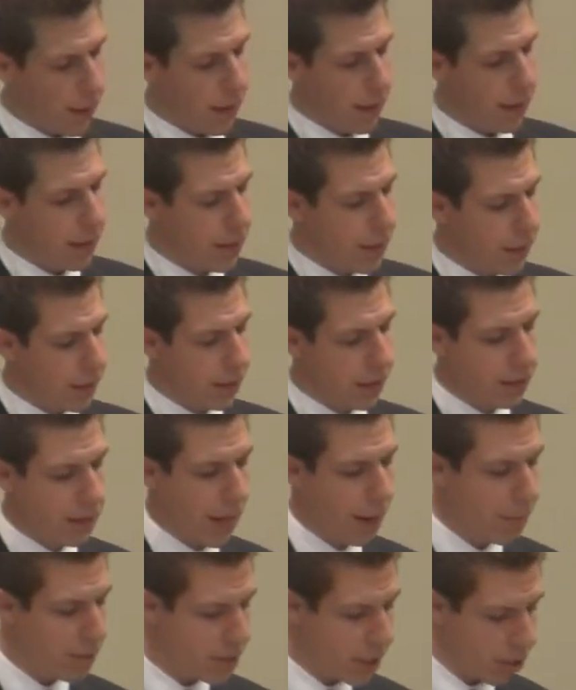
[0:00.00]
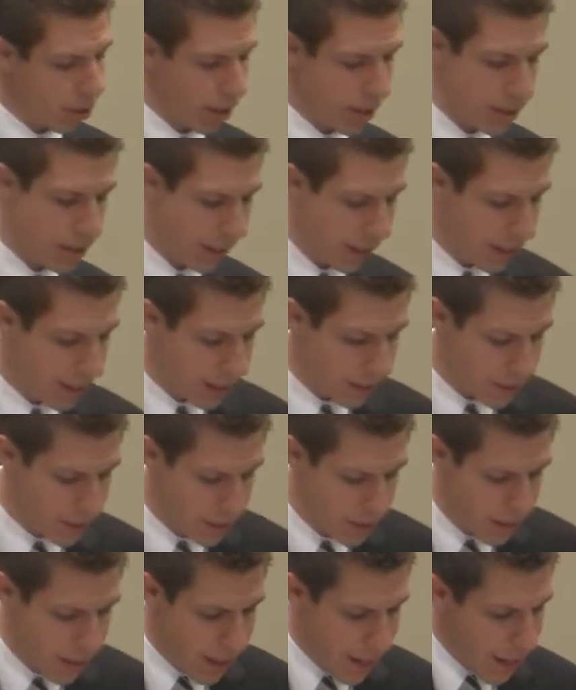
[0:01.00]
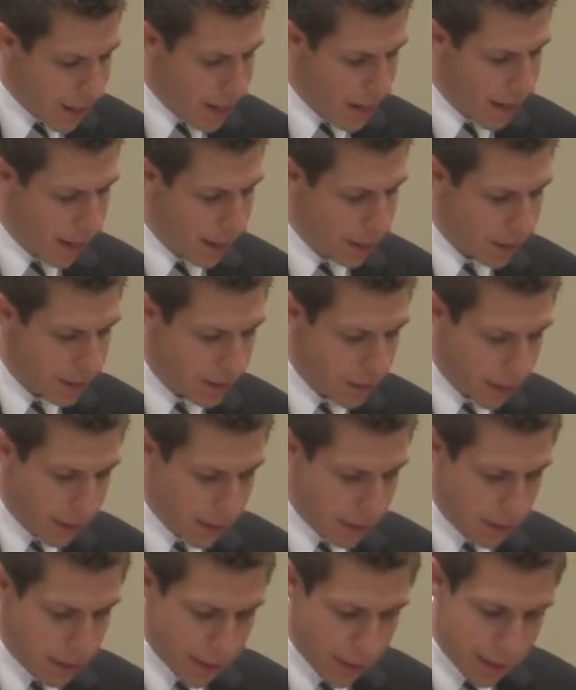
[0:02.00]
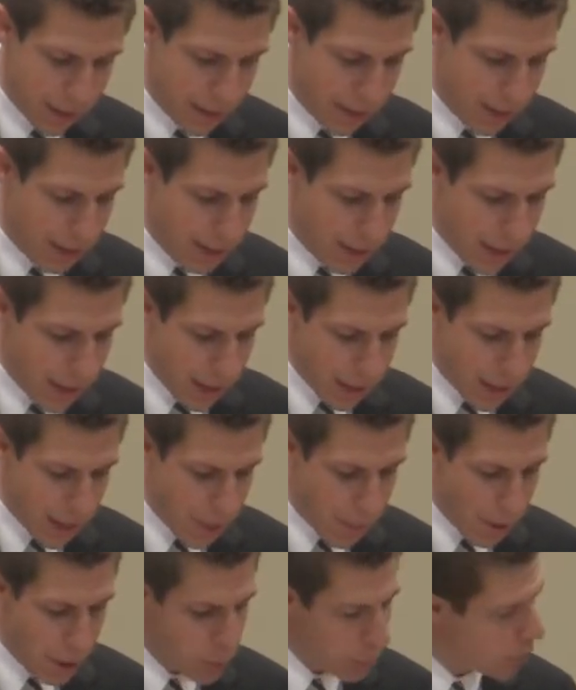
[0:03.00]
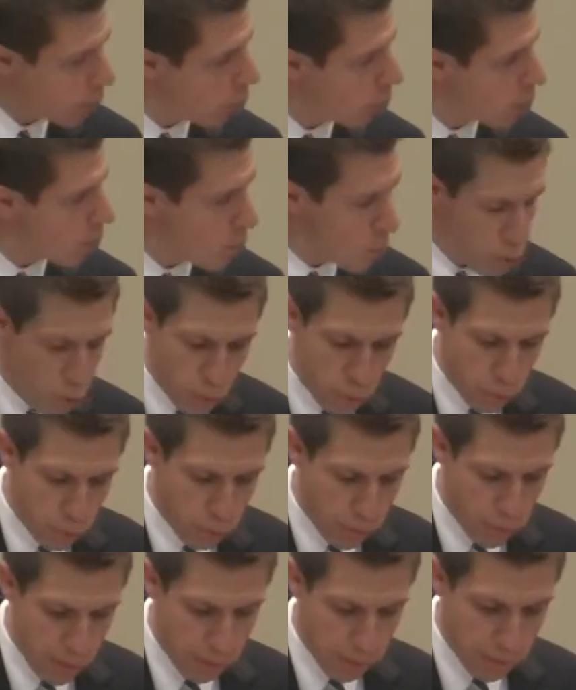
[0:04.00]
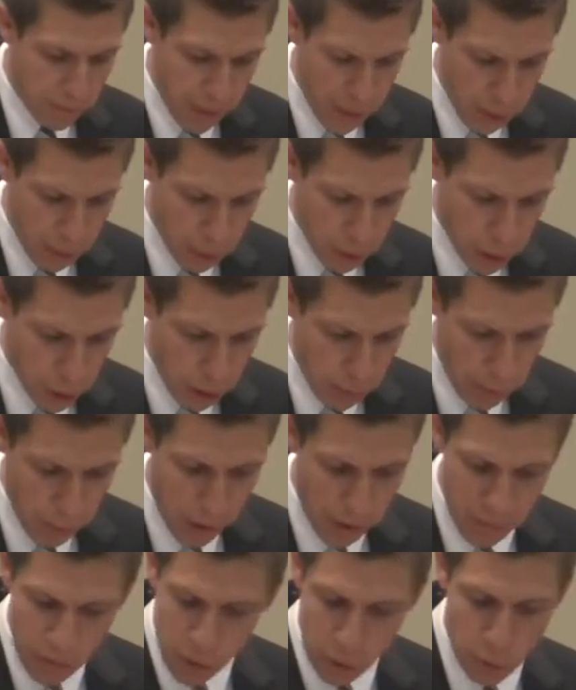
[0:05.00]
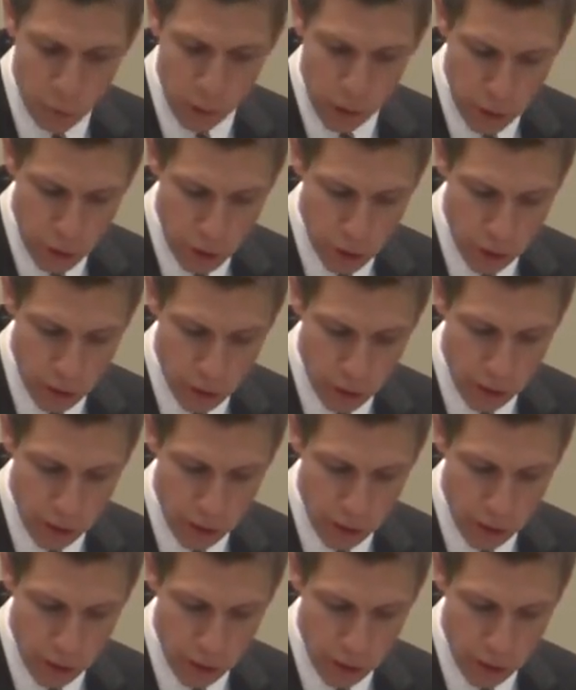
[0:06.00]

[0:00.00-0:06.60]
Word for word: In the commentary on Titus, Knight says that they must be removed from the fellowship of the Christian